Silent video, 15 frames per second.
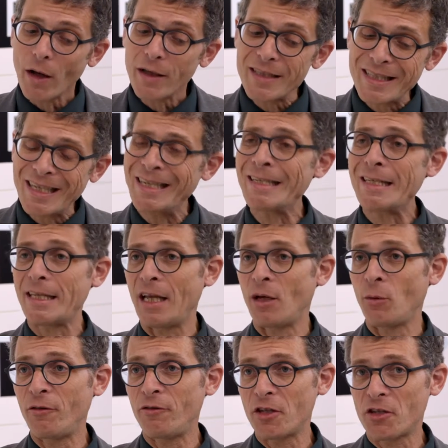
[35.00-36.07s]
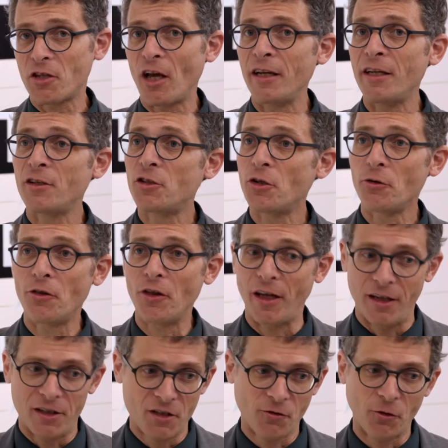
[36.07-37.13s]
since then, we've decided two
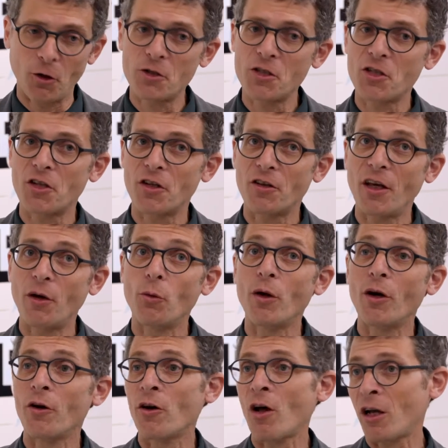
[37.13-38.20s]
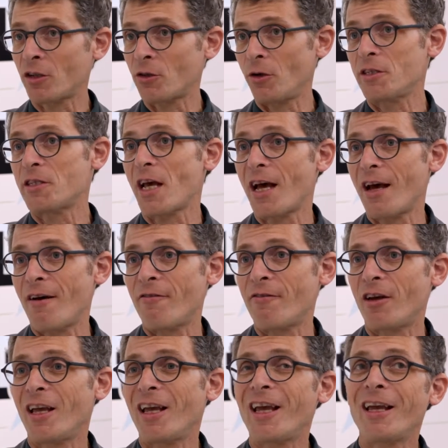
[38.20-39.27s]
things. First, that we are not going to have
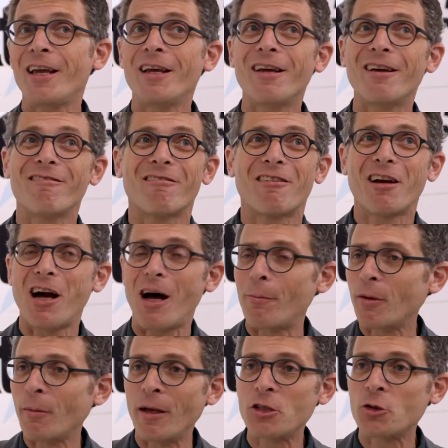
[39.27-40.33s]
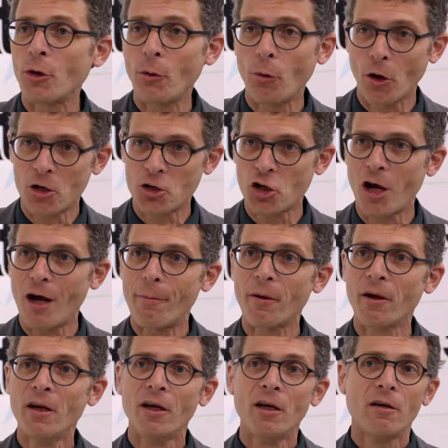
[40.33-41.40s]
a complementary workshop
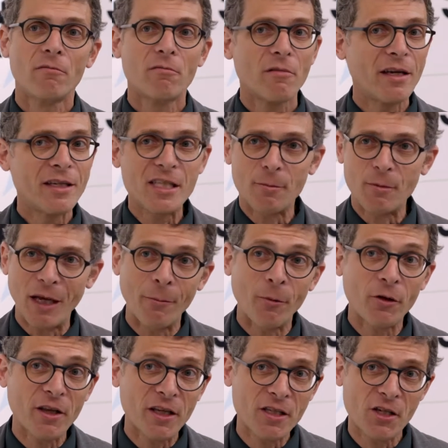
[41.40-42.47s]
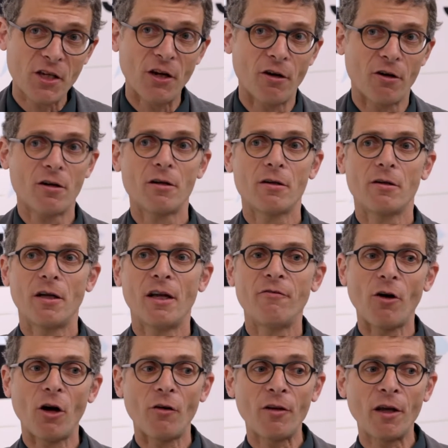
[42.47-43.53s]
in September this year
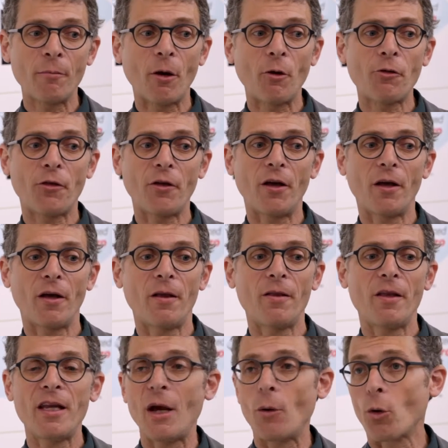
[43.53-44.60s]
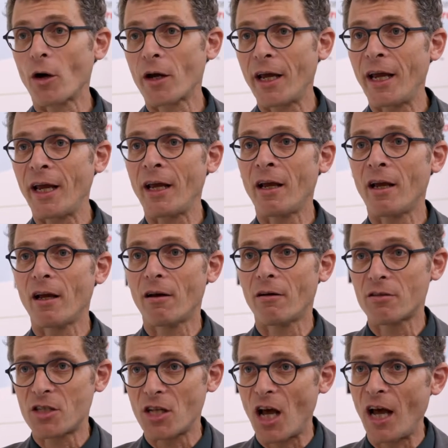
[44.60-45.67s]
involving both the networking
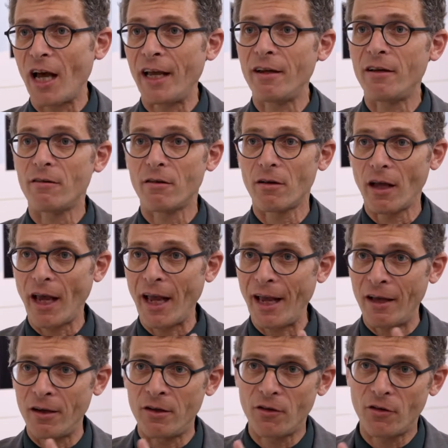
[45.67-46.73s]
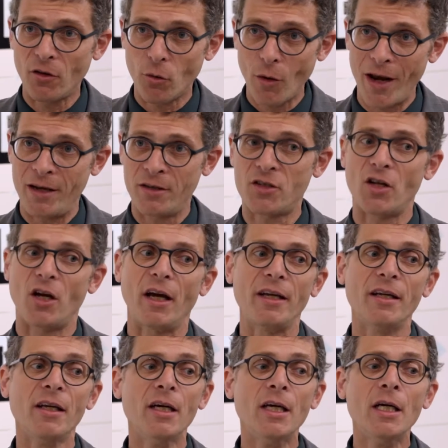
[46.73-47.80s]
side and the RAN
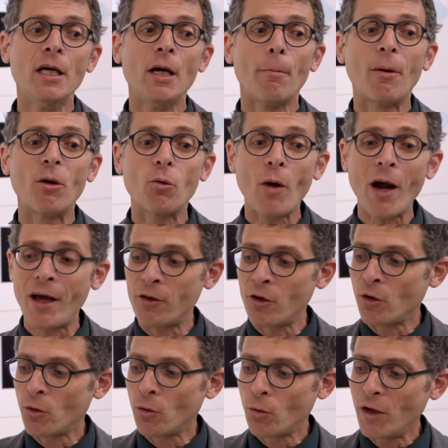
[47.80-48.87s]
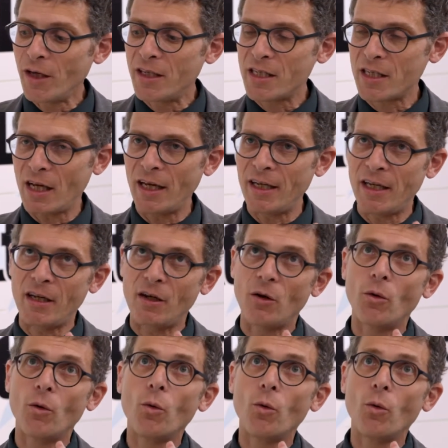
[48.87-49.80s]
side. But rather, we decided